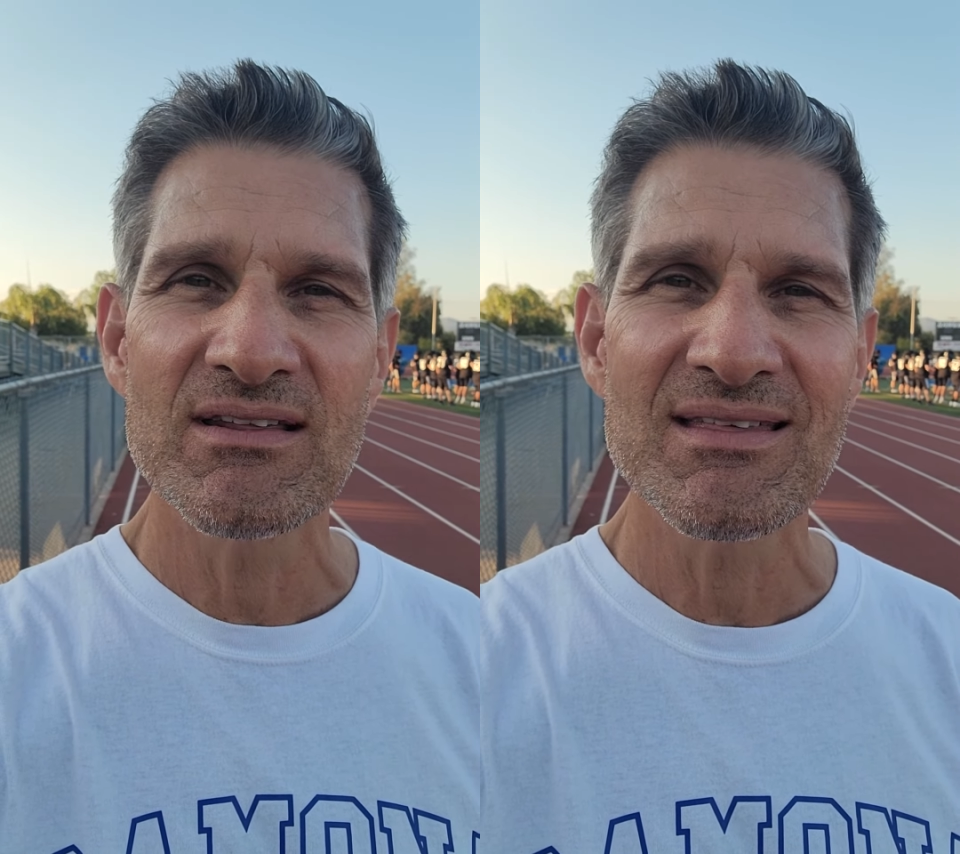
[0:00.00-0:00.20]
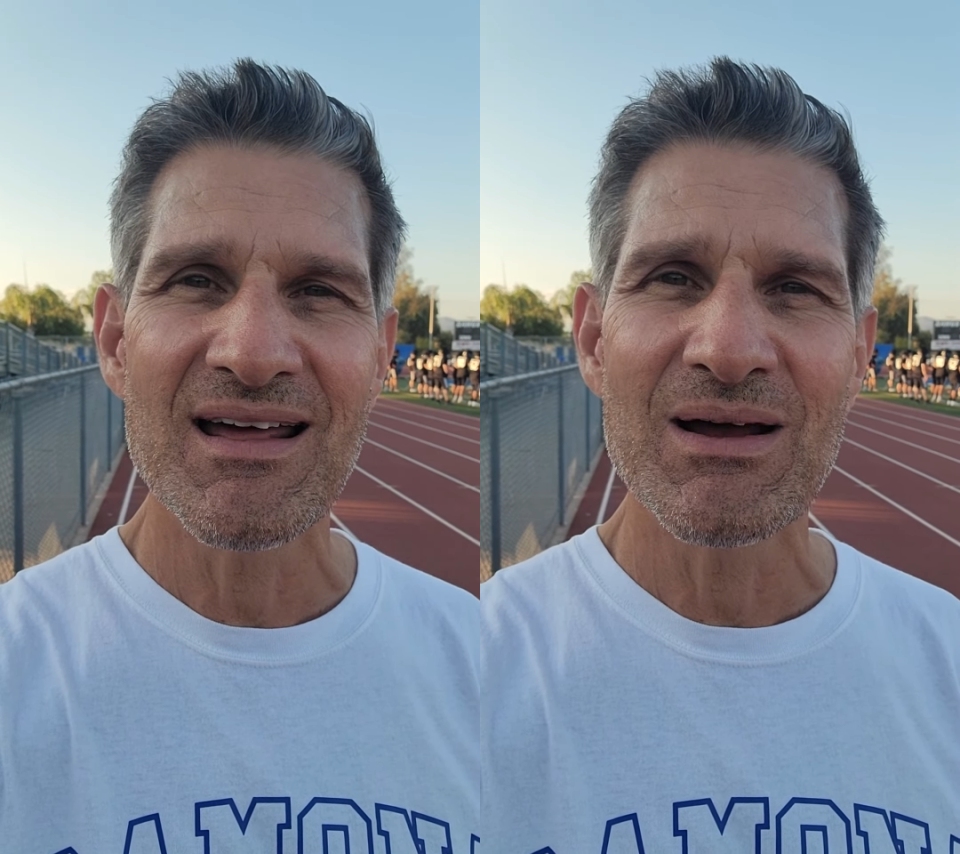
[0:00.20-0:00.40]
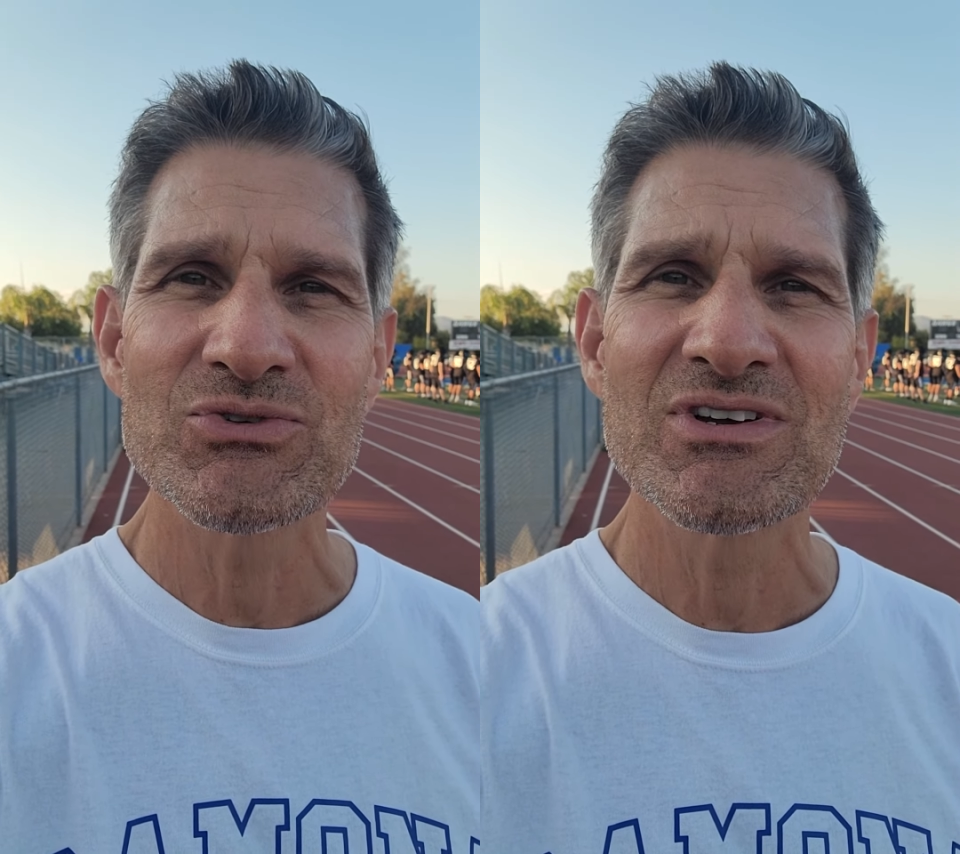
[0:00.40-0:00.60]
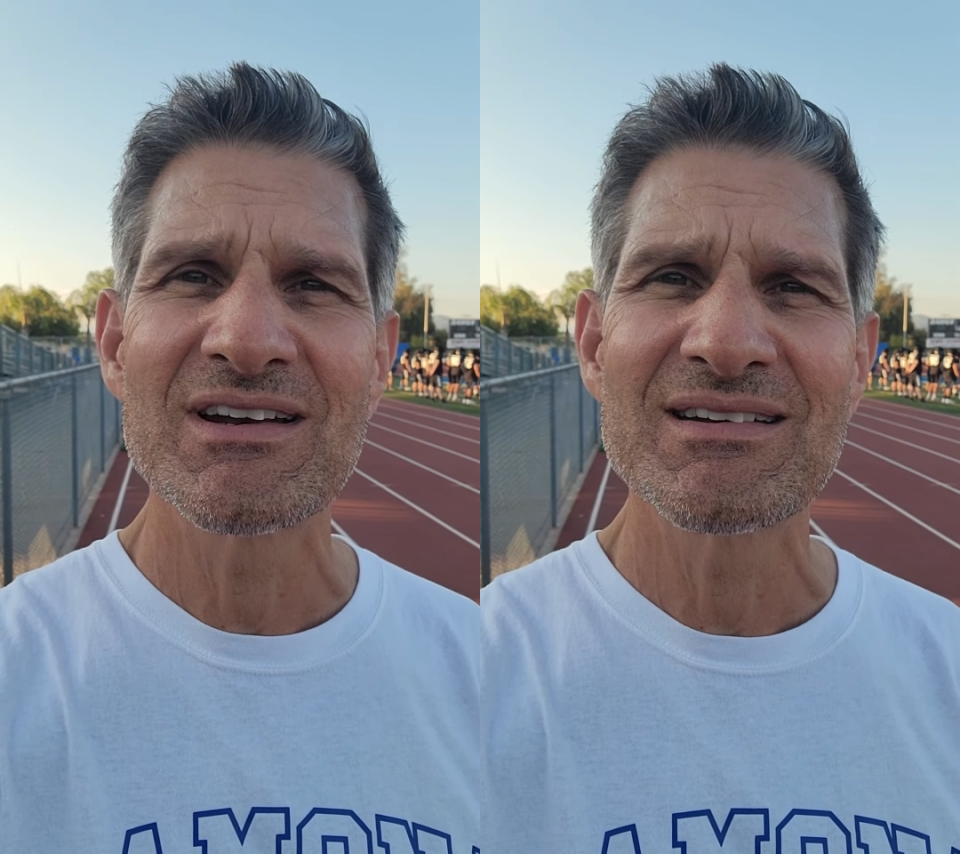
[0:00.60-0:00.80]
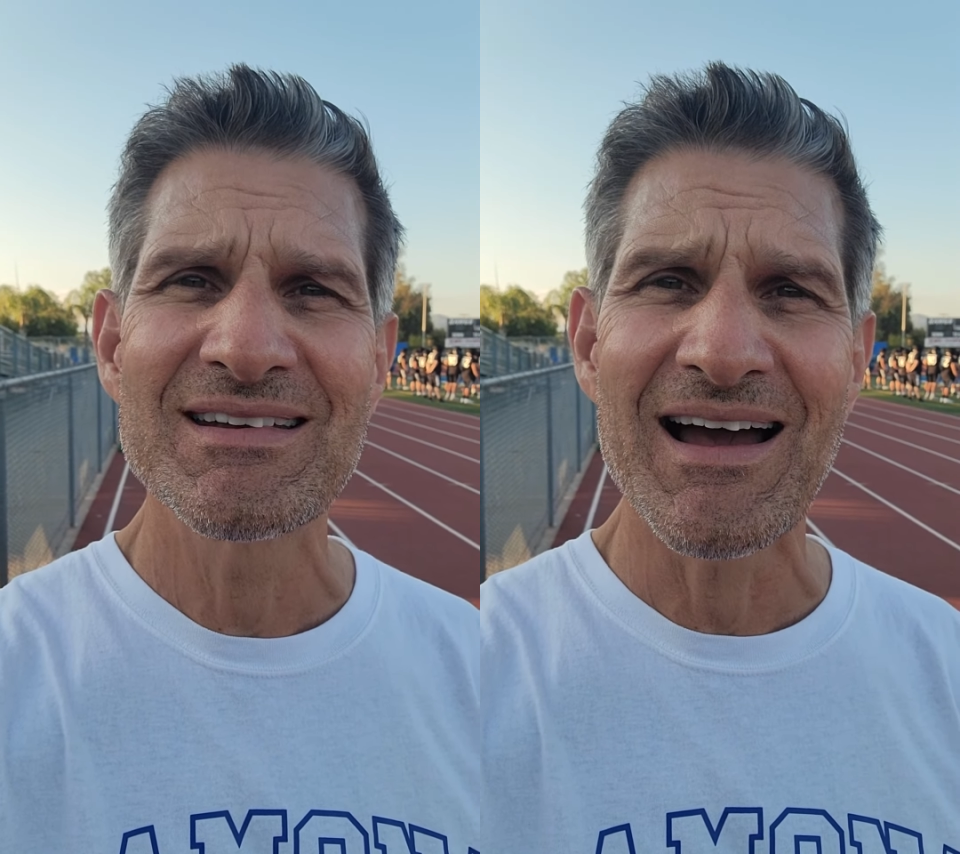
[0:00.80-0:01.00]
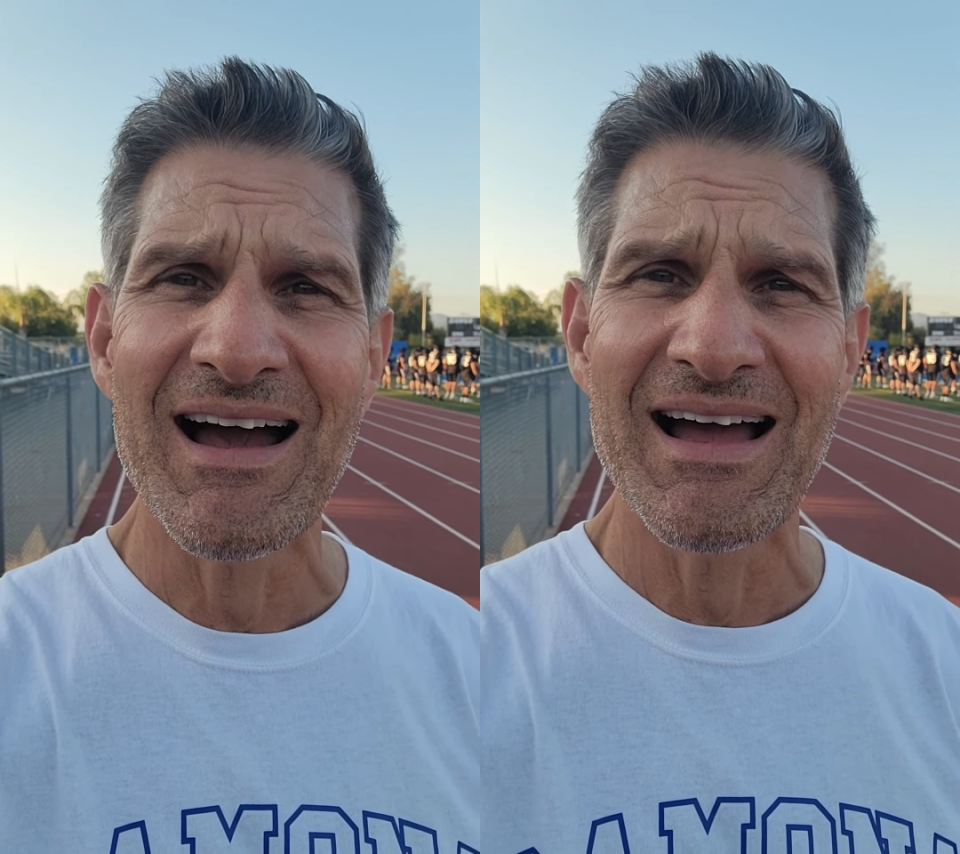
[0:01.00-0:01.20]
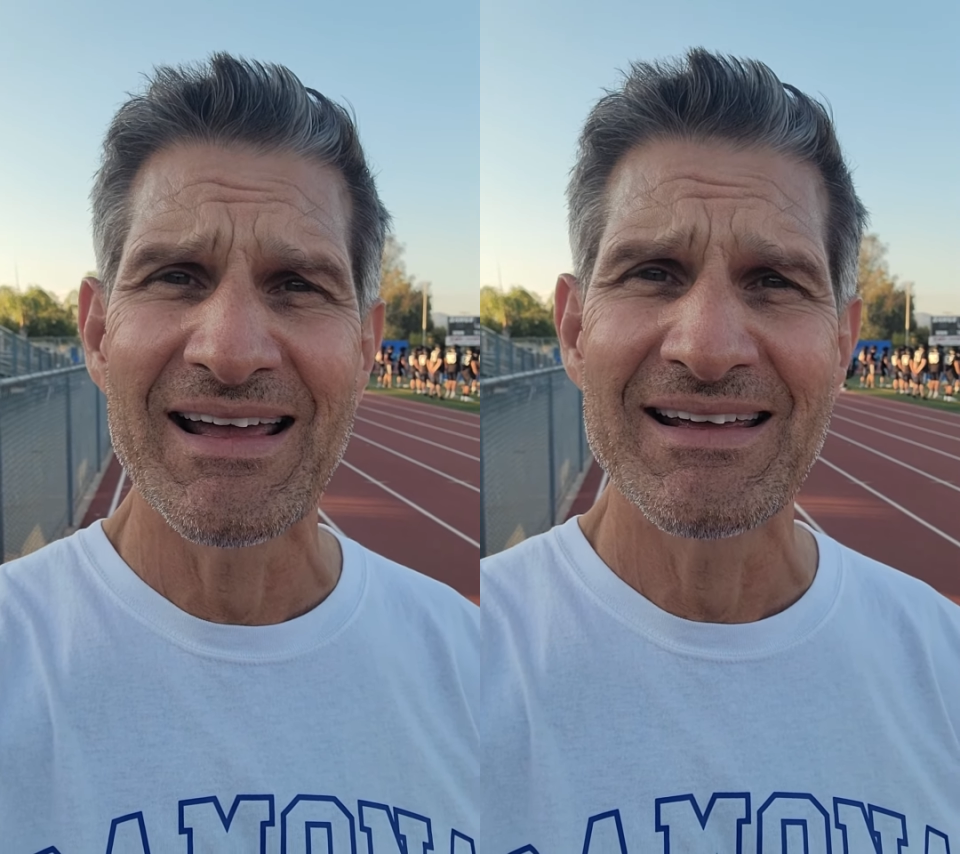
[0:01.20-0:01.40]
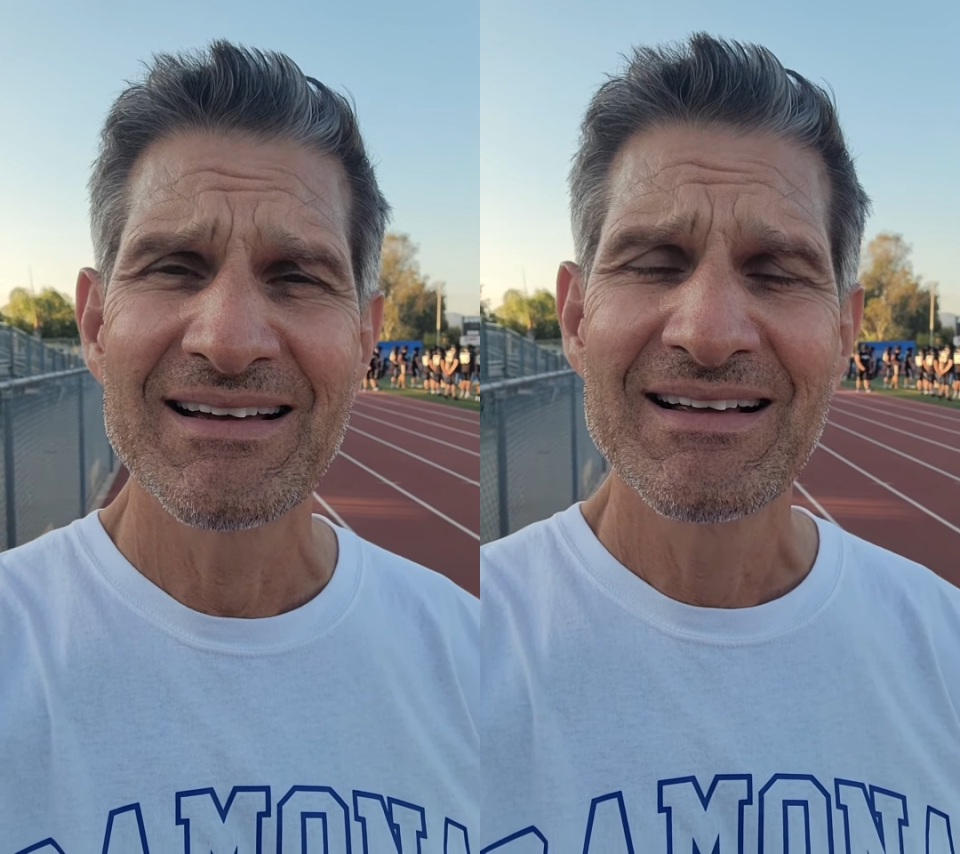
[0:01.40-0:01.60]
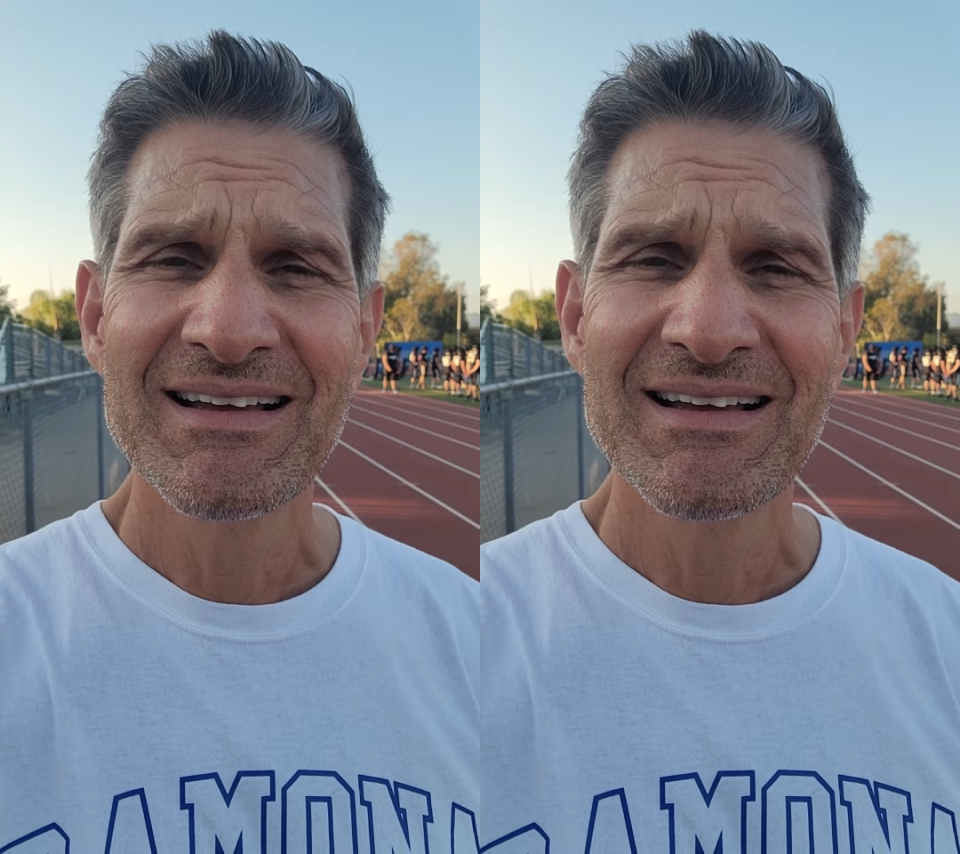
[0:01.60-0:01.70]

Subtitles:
I thought I was going to die.